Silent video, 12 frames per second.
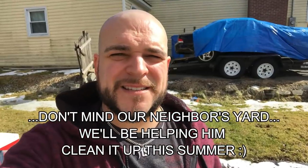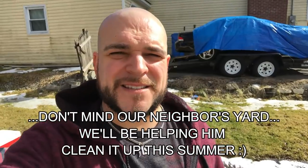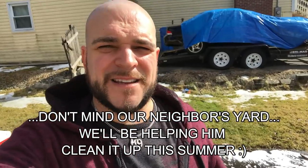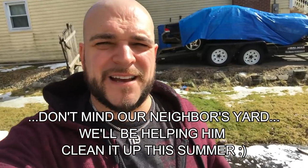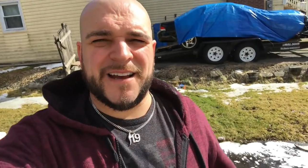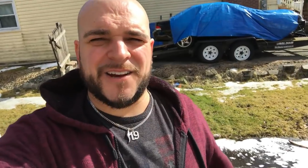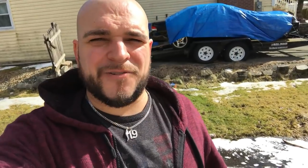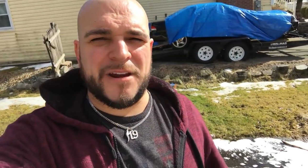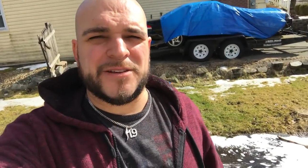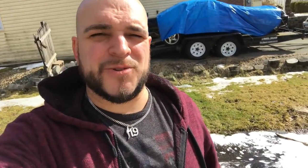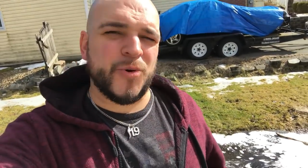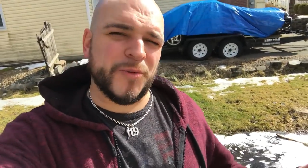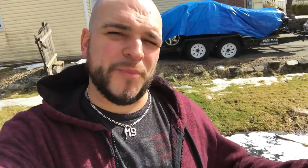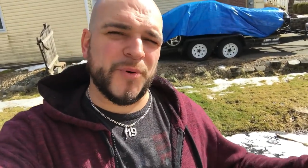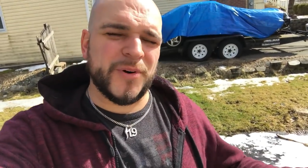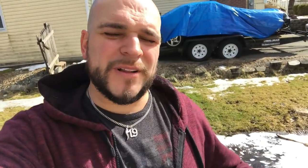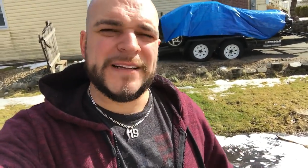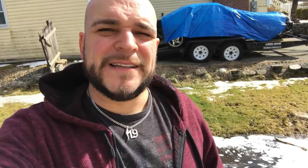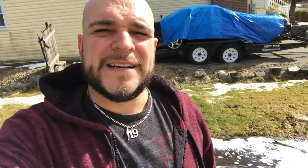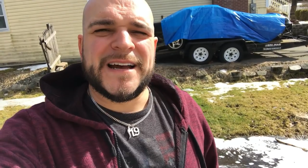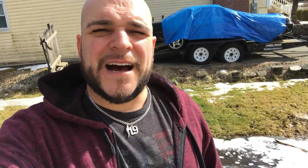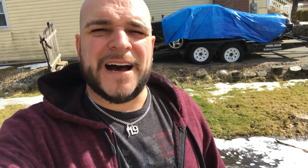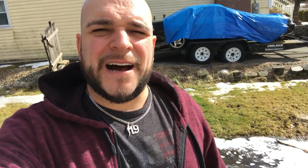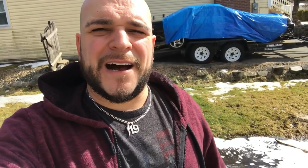is uh, Gray's old pool.
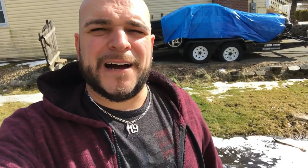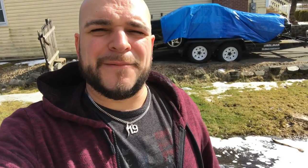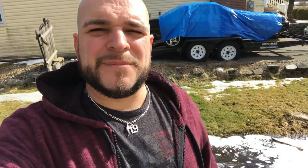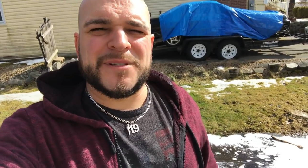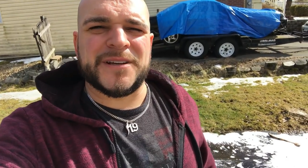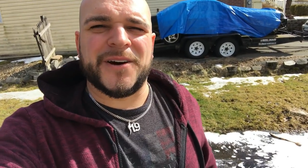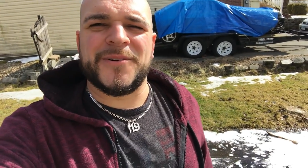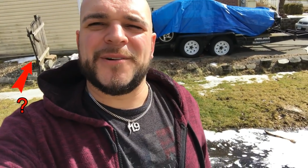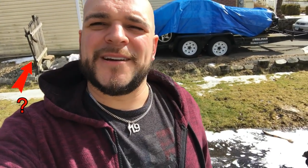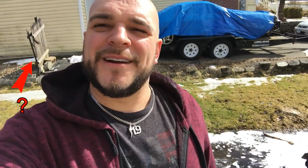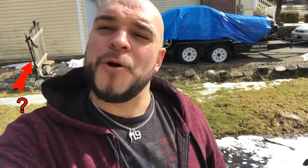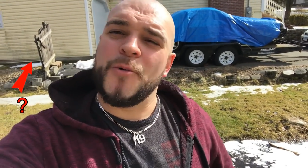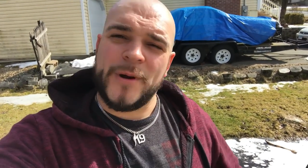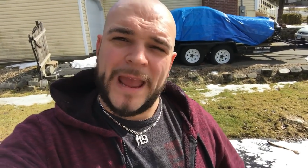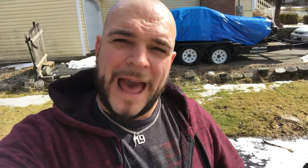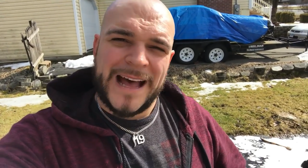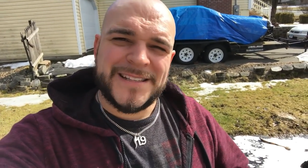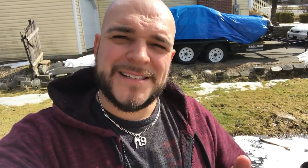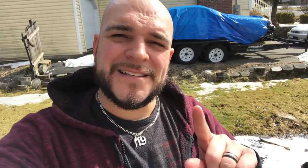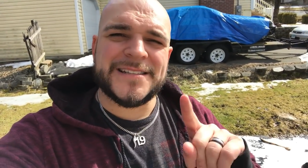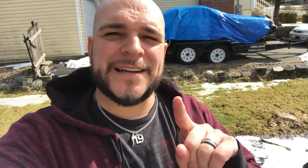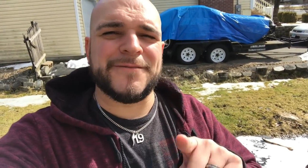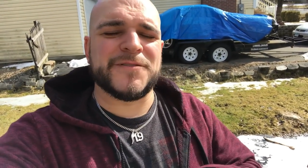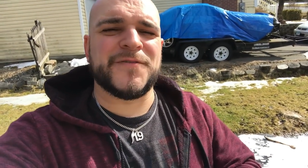Um, so we asked, he
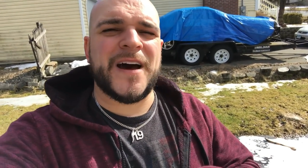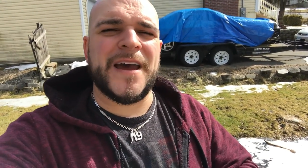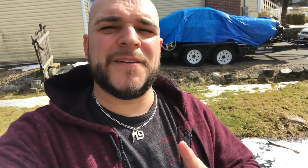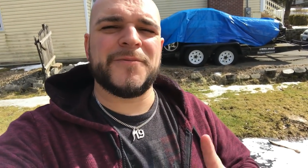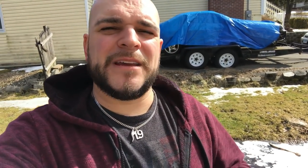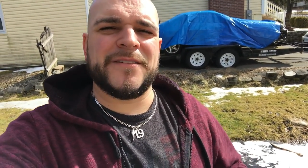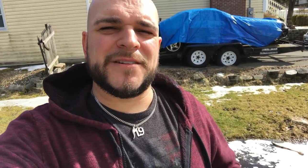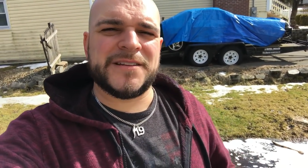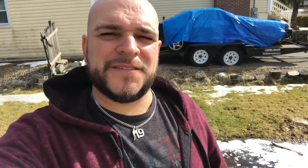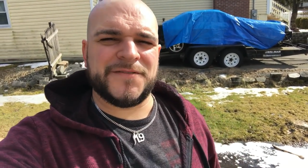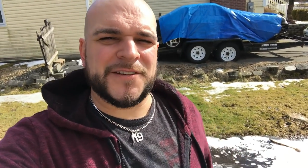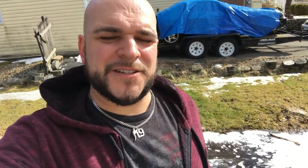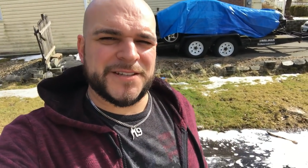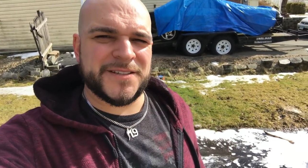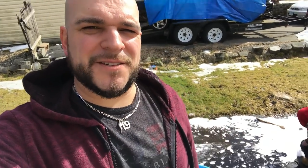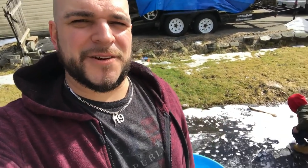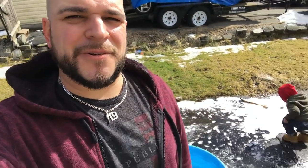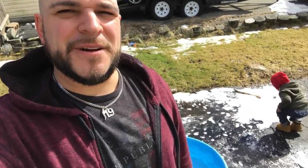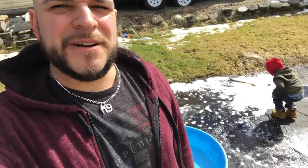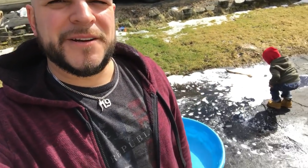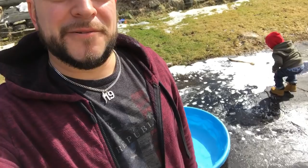said it was fine that we give it to the fishes. So